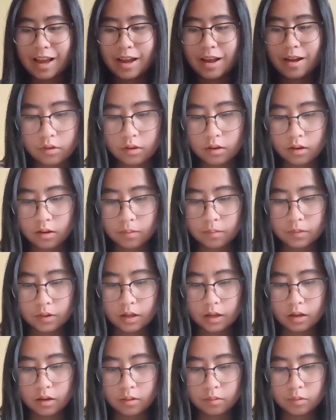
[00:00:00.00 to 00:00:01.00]
For um,
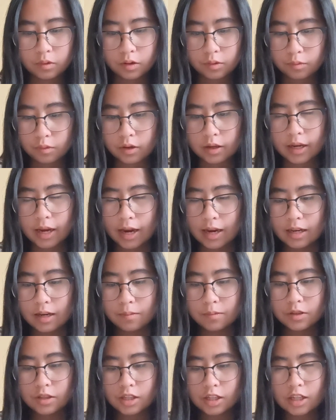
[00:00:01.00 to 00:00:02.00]
the Woodward candy
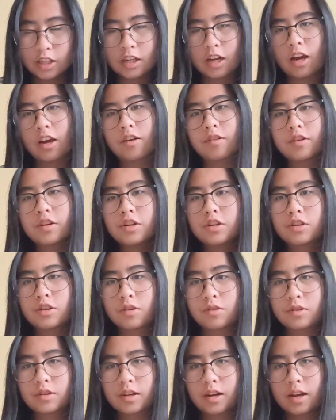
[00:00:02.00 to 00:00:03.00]
machine, I already
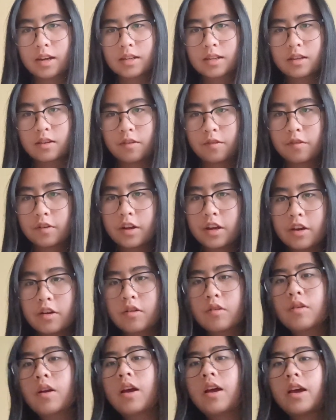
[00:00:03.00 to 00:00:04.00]
showed you guys in the
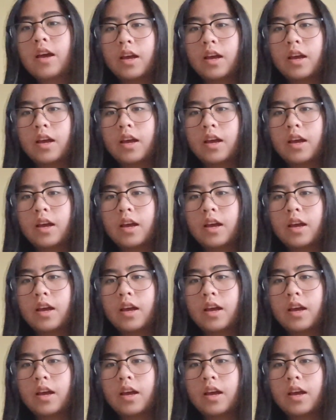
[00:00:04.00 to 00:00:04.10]
video.